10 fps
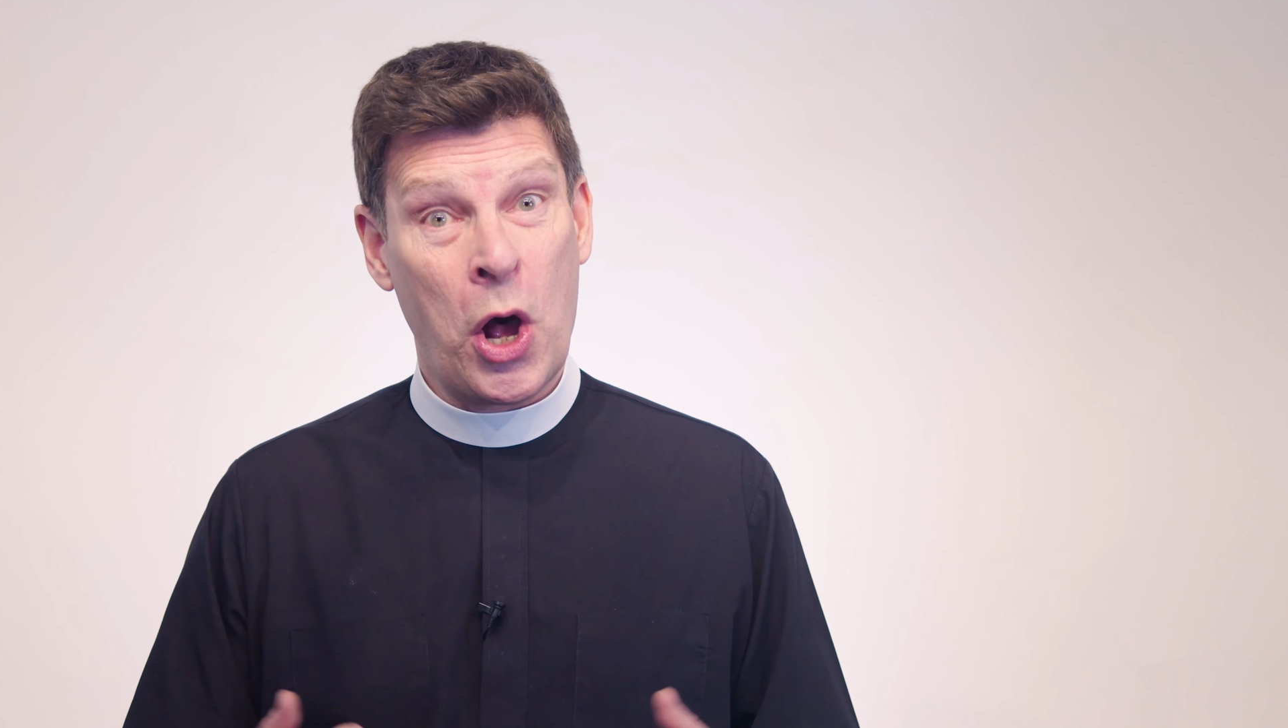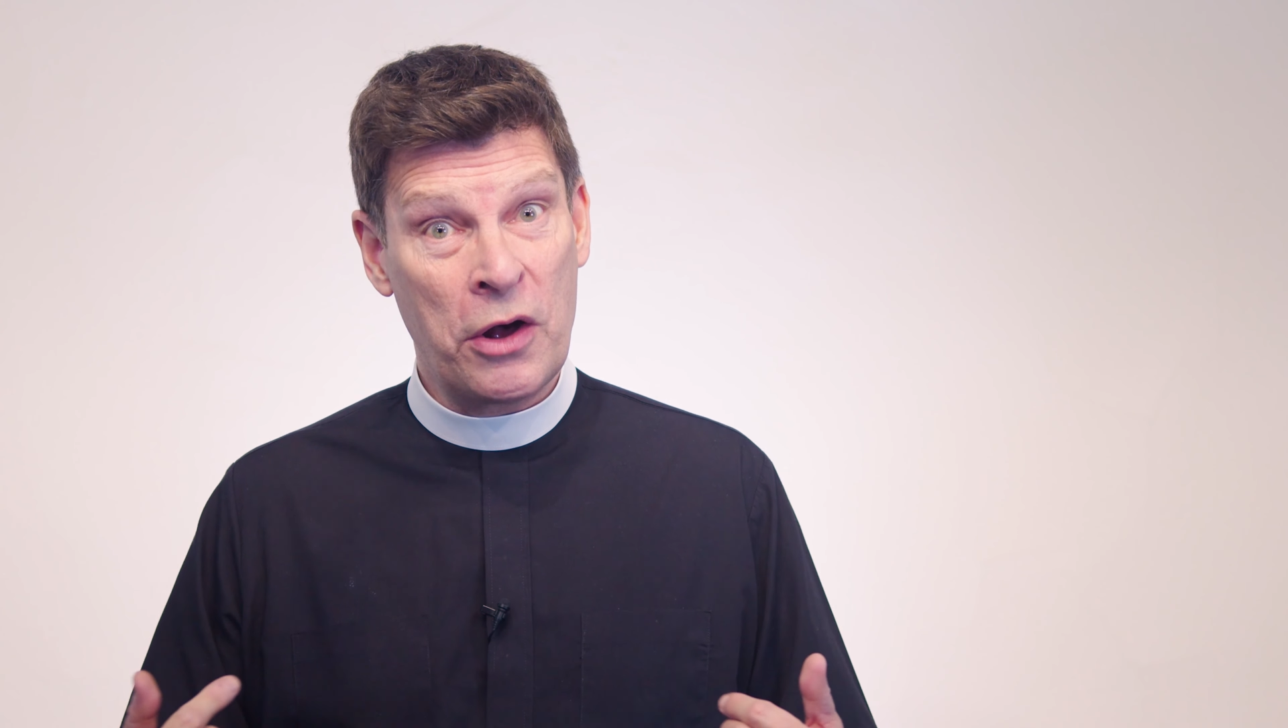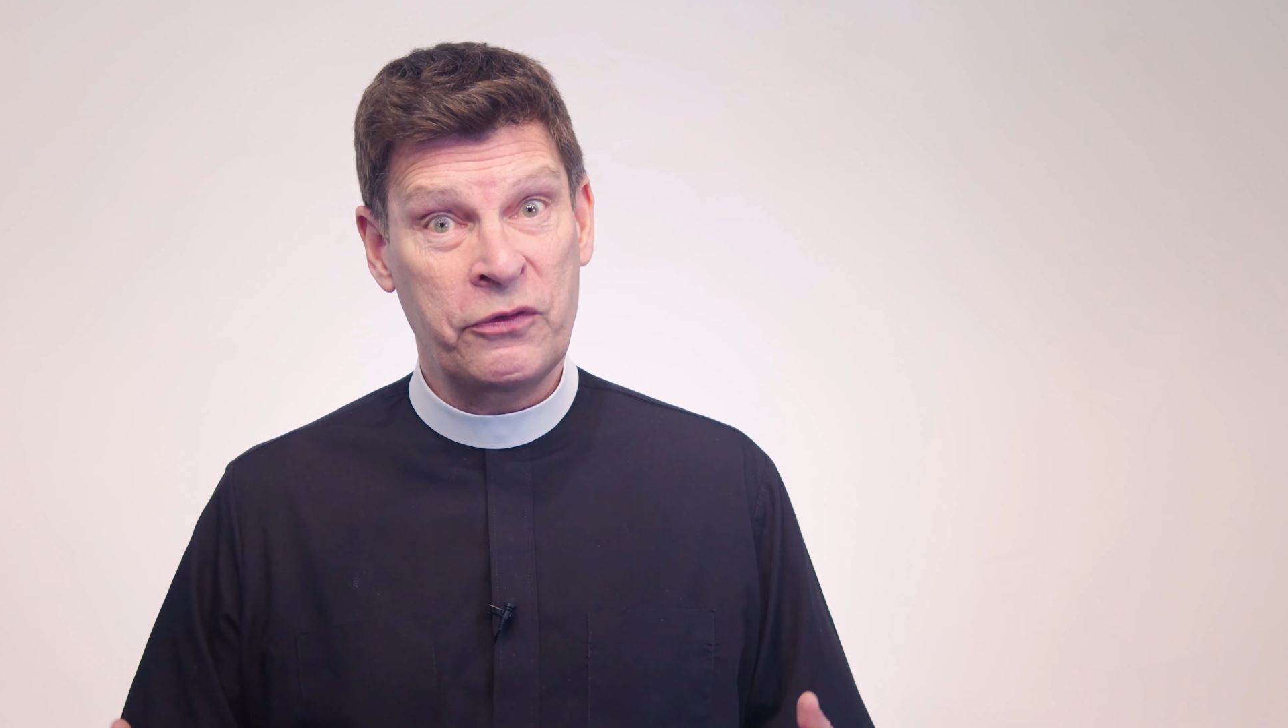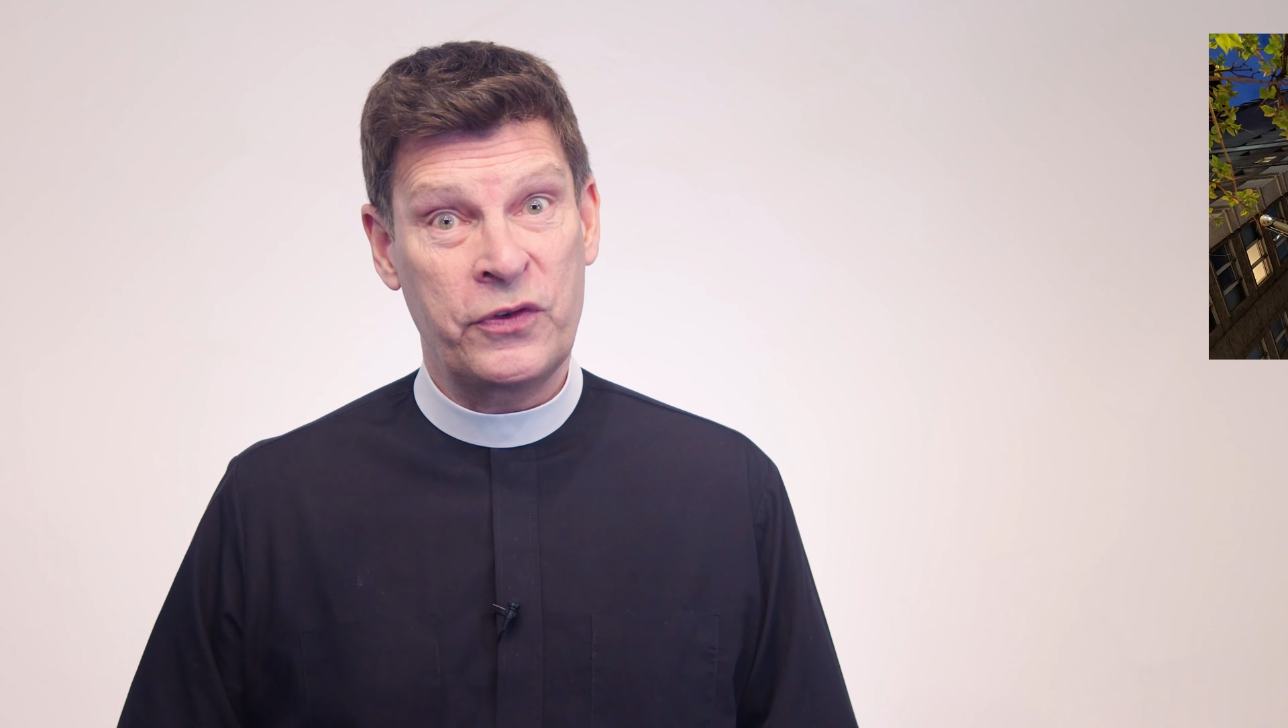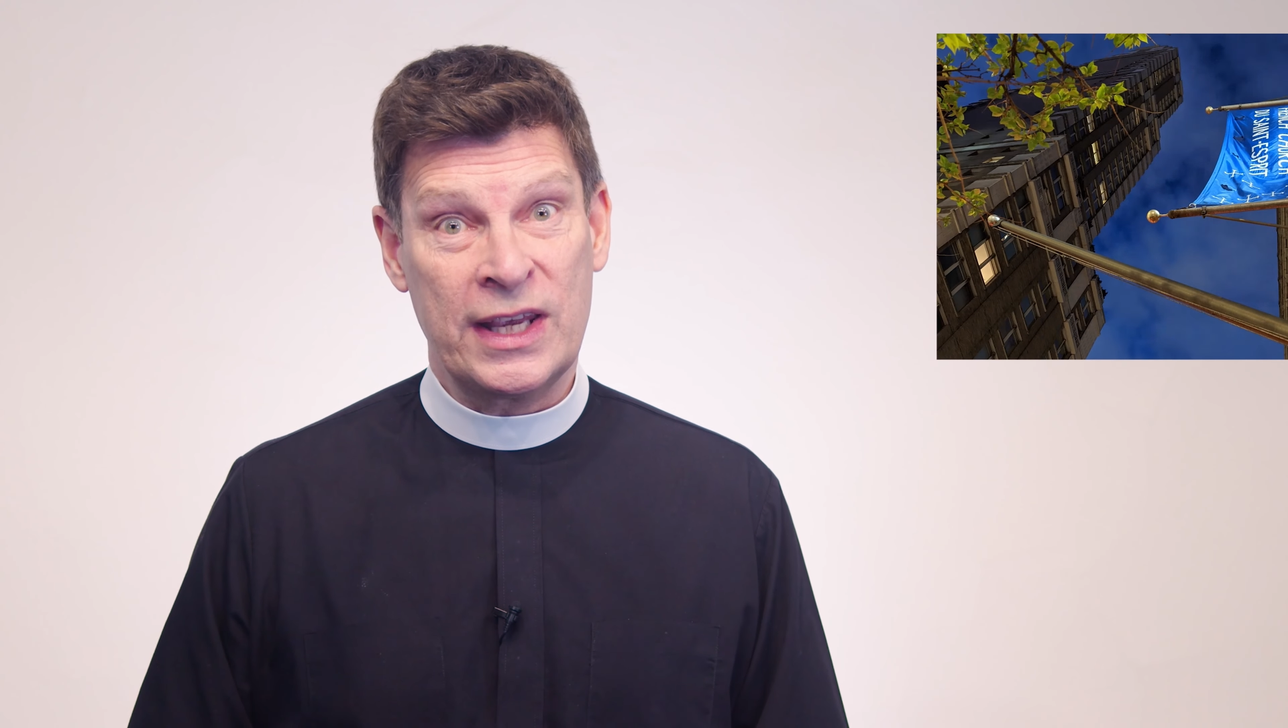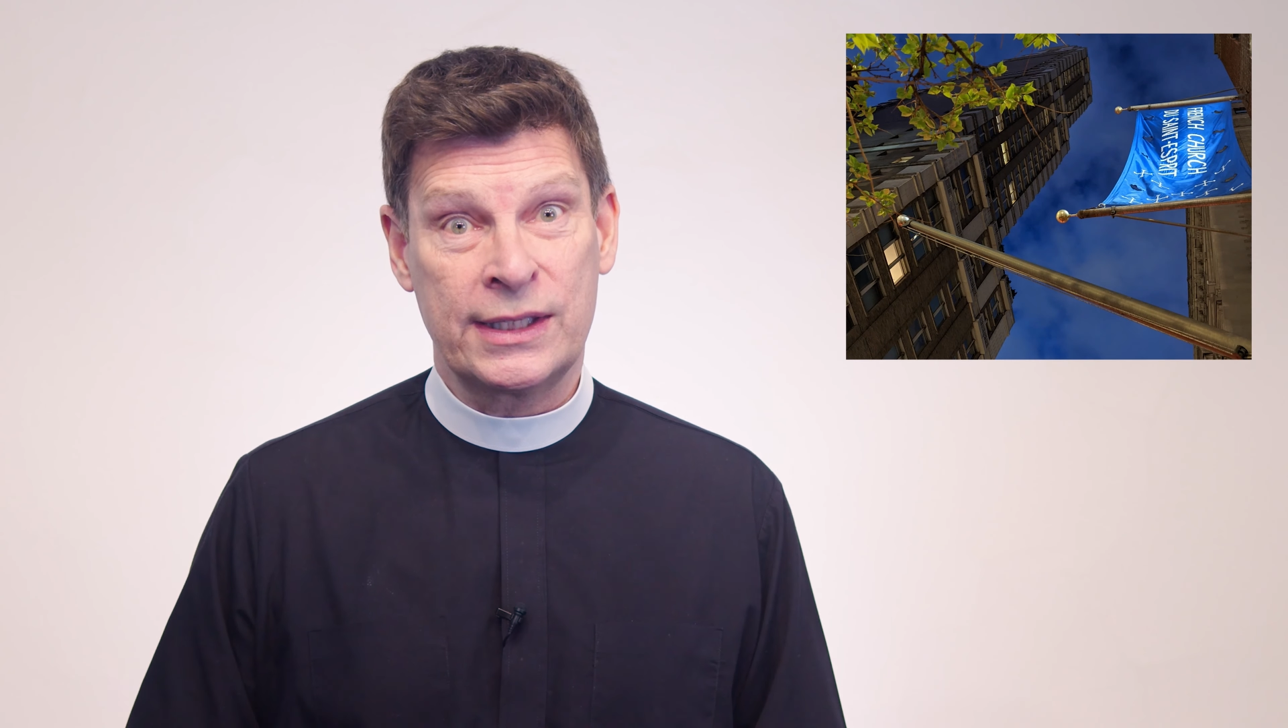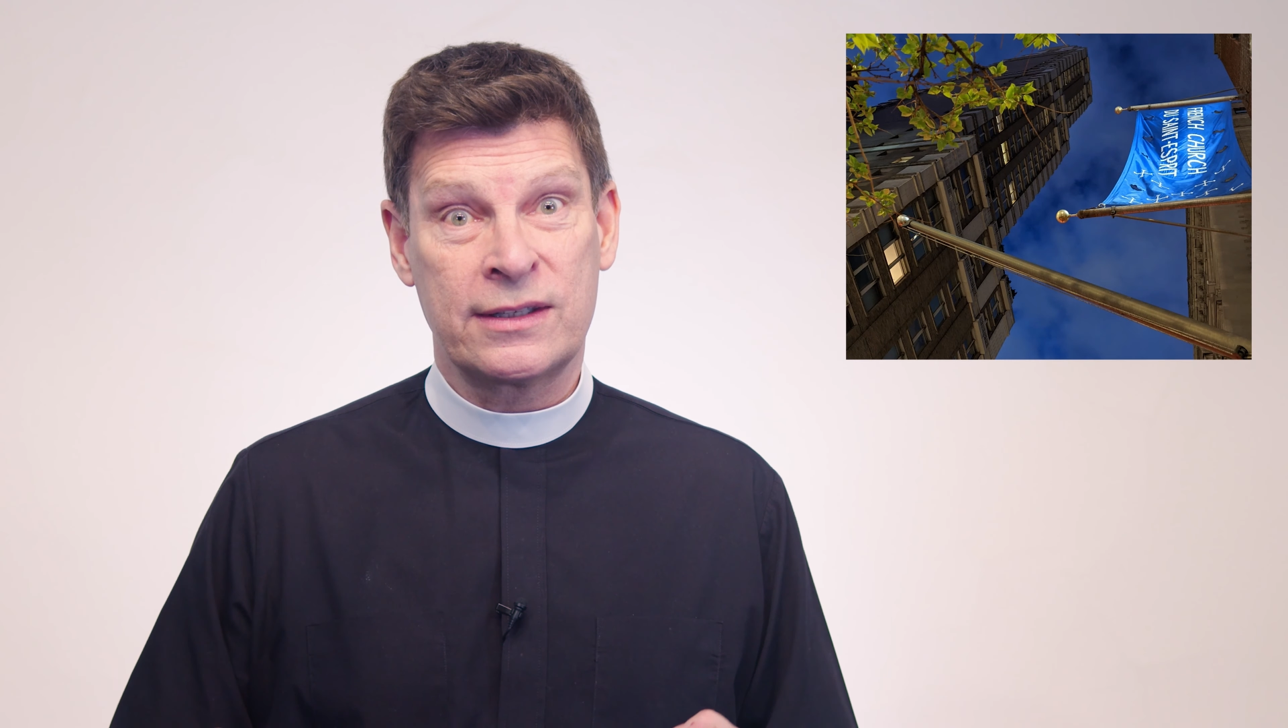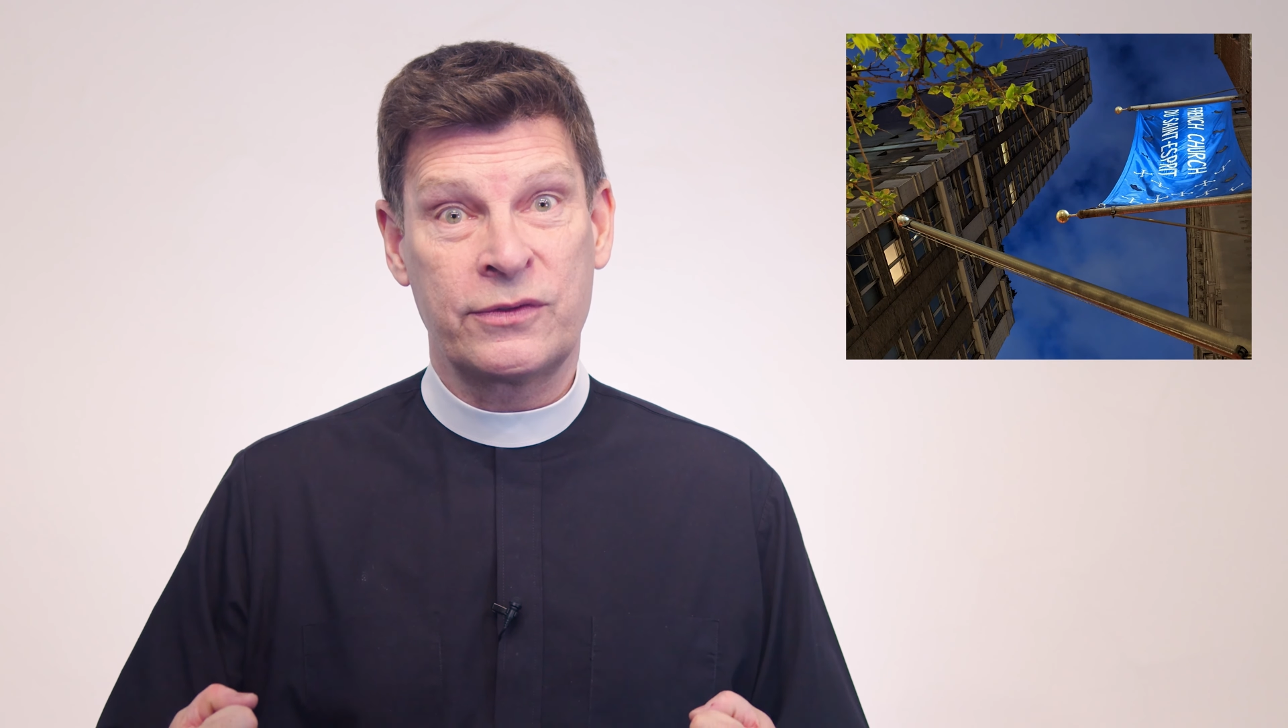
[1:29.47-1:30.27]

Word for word: our Feast